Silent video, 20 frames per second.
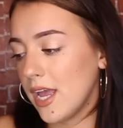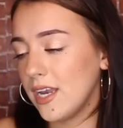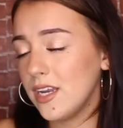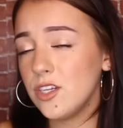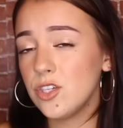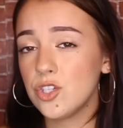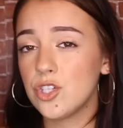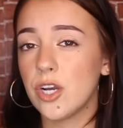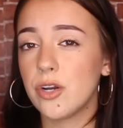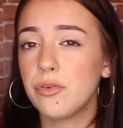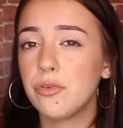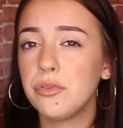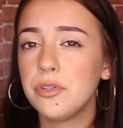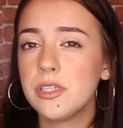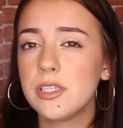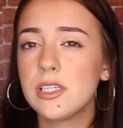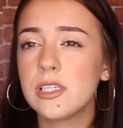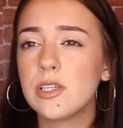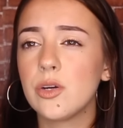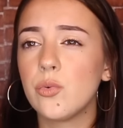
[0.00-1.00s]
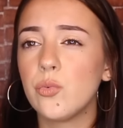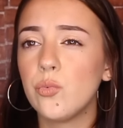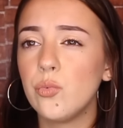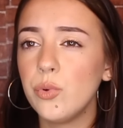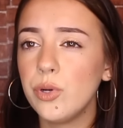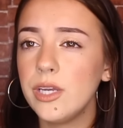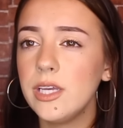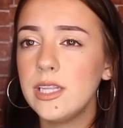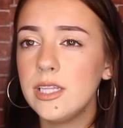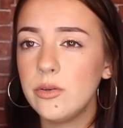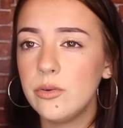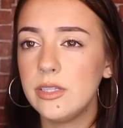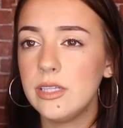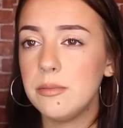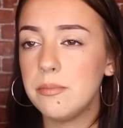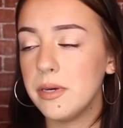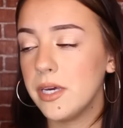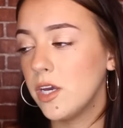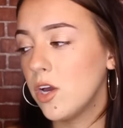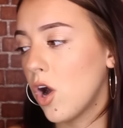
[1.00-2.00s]
And in general, this is a really,
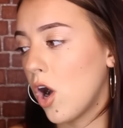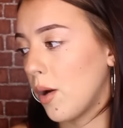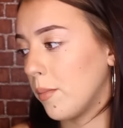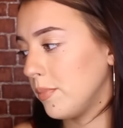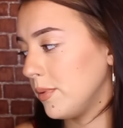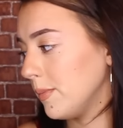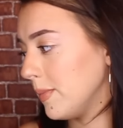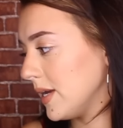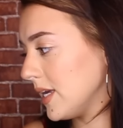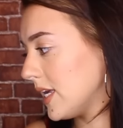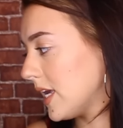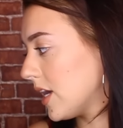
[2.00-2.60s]
really big compliment